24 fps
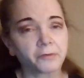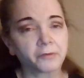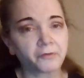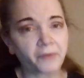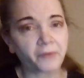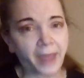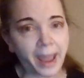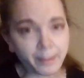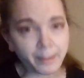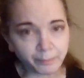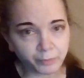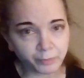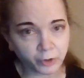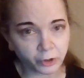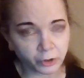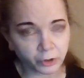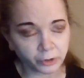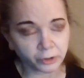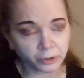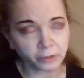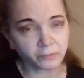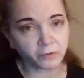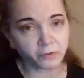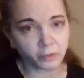fat
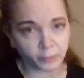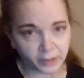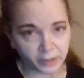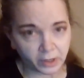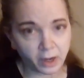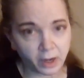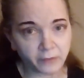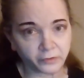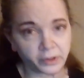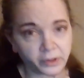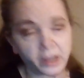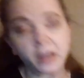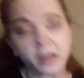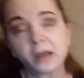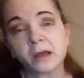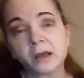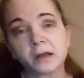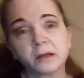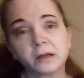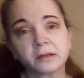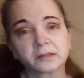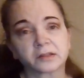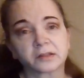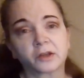burn for recovery.
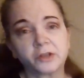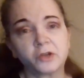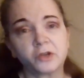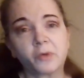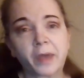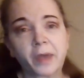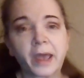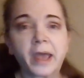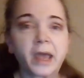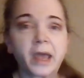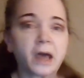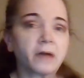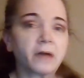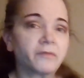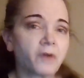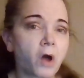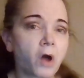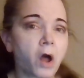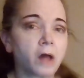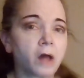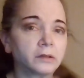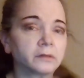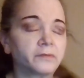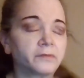So you have
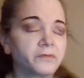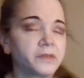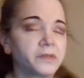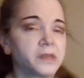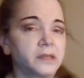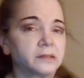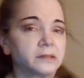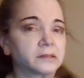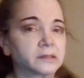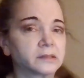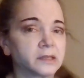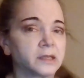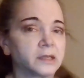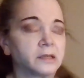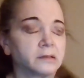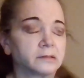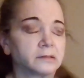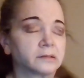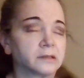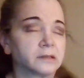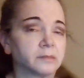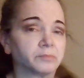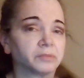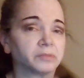all of these
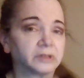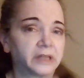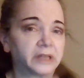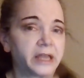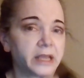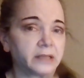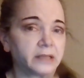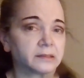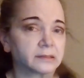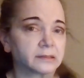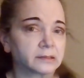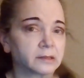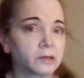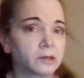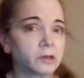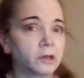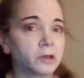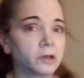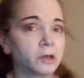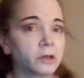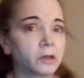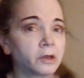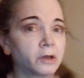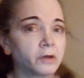things in place
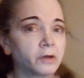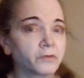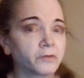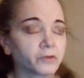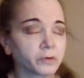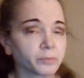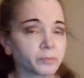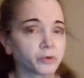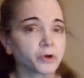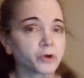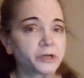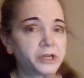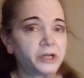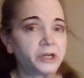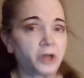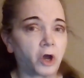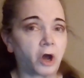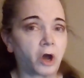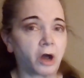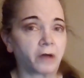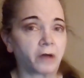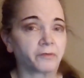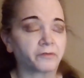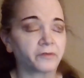for burning
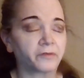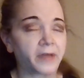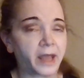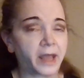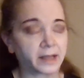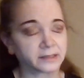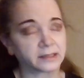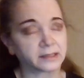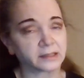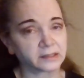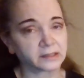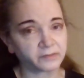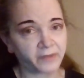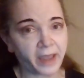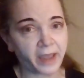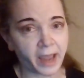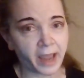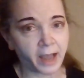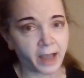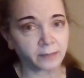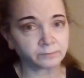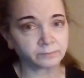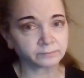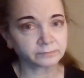off excess
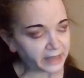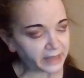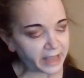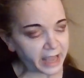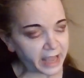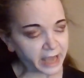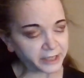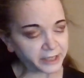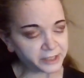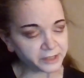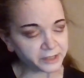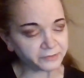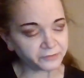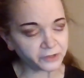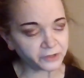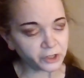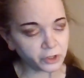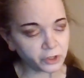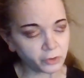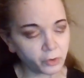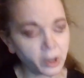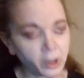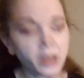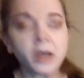fat. And if
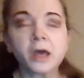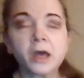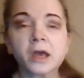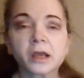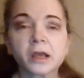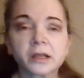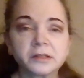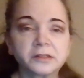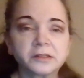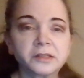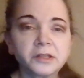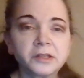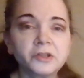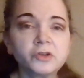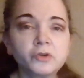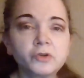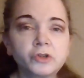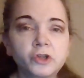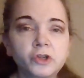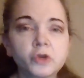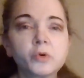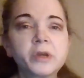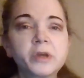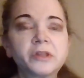you continue
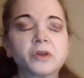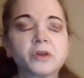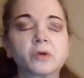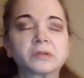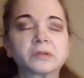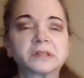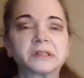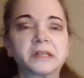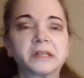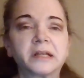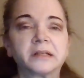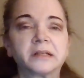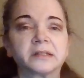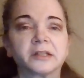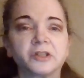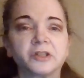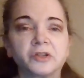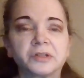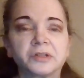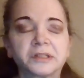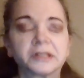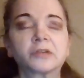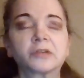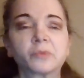doing those things and
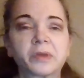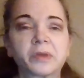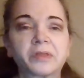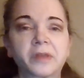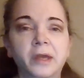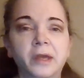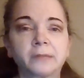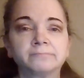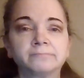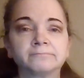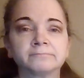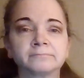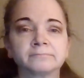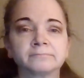you stick with it,